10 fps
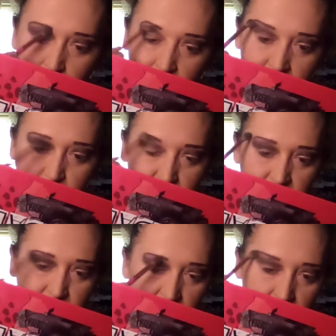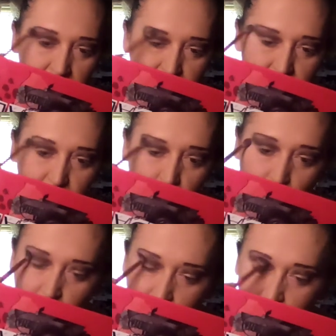like she says
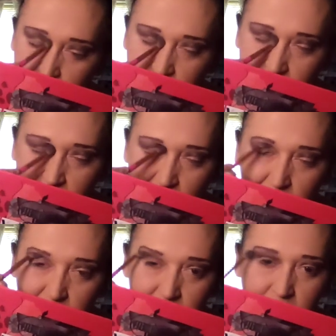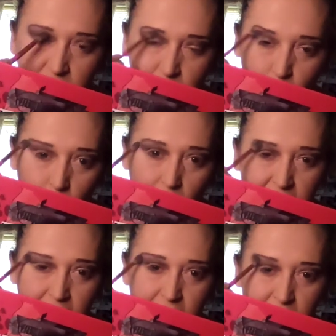her son's
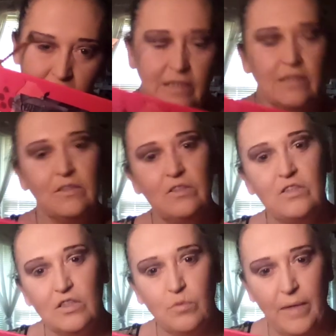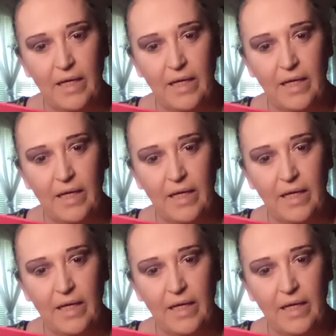wedding is this